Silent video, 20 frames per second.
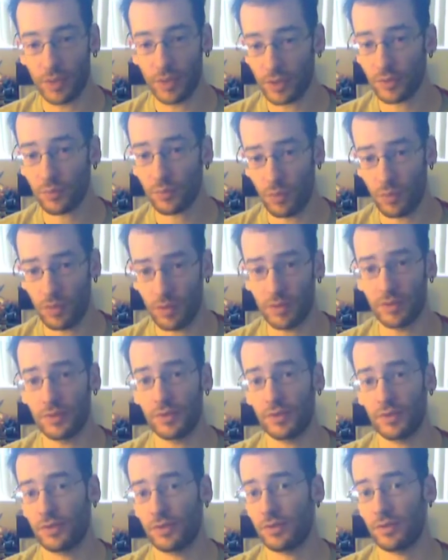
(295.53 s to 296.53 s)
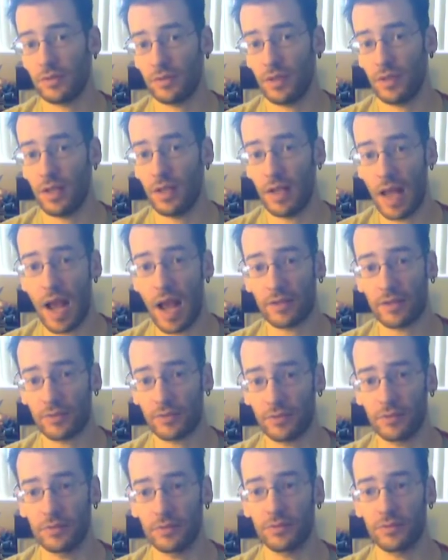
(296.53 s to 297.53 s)
this was an
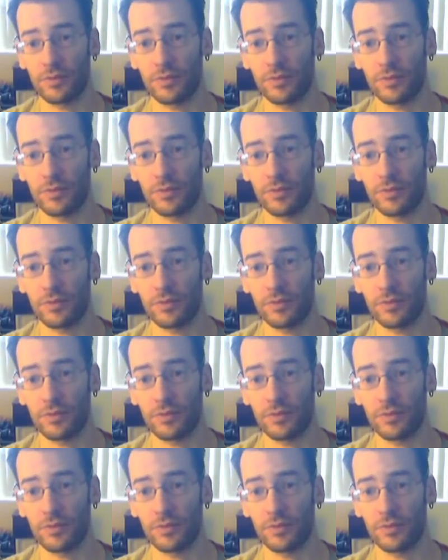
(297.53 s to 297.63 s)
actor